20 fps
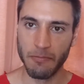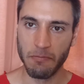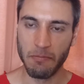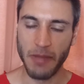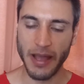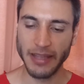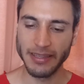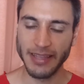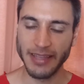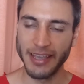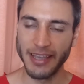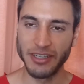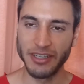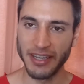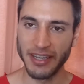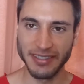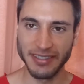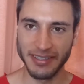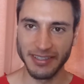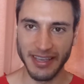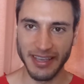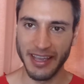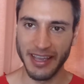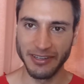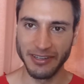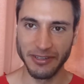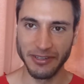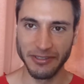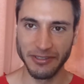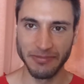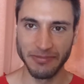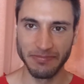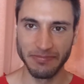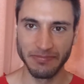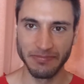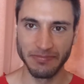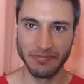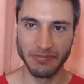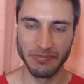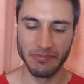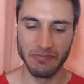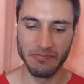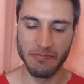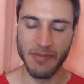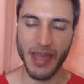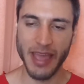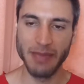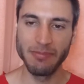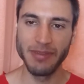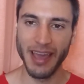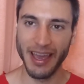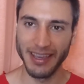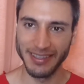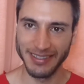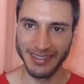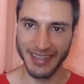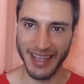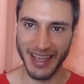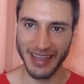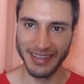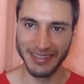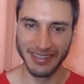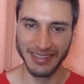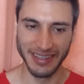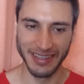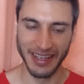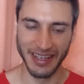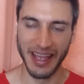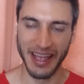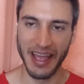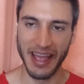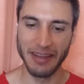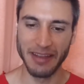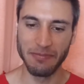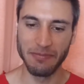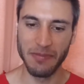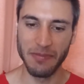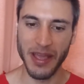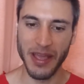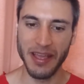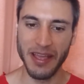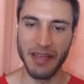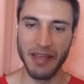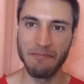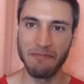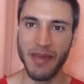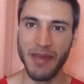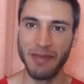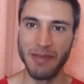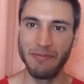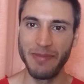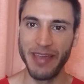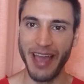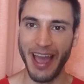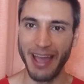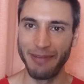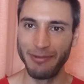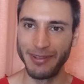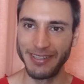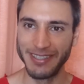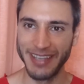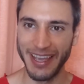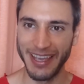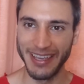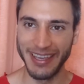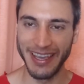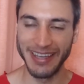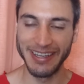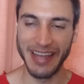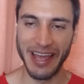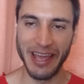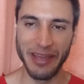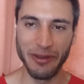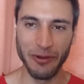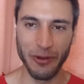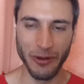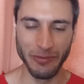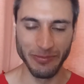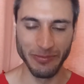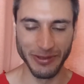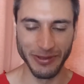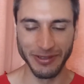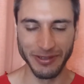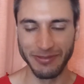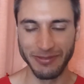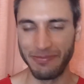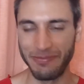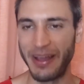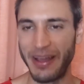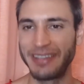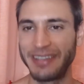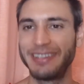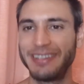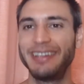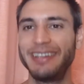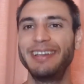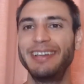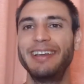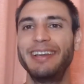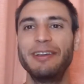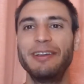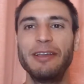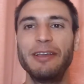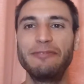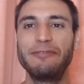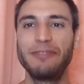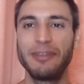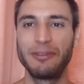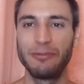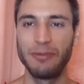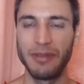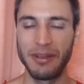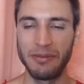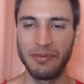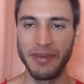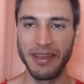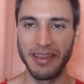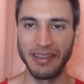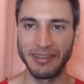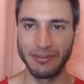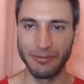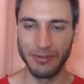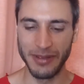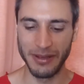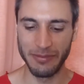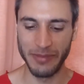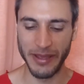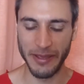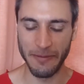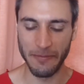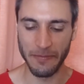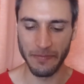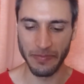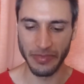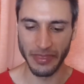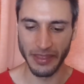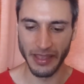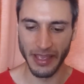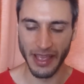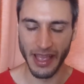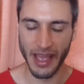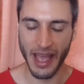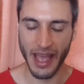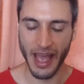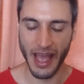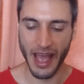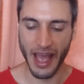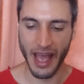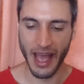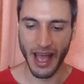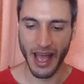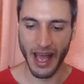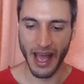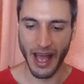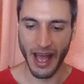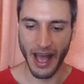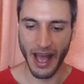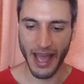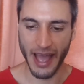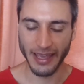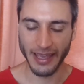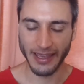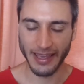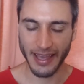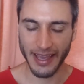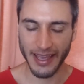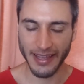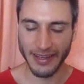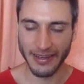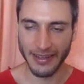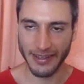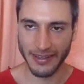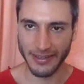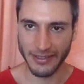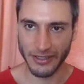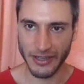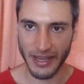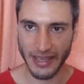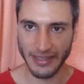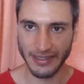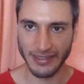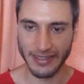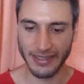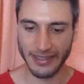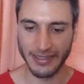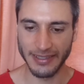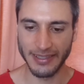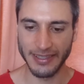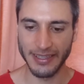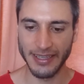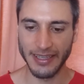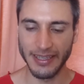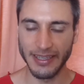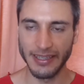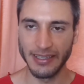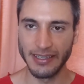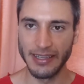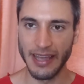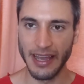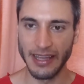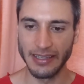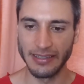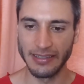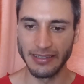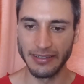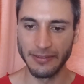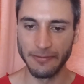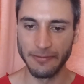But I just cannot. Maybe I tried, and maybe I will try again. I hope not, but if it will be, it will be. I can just see that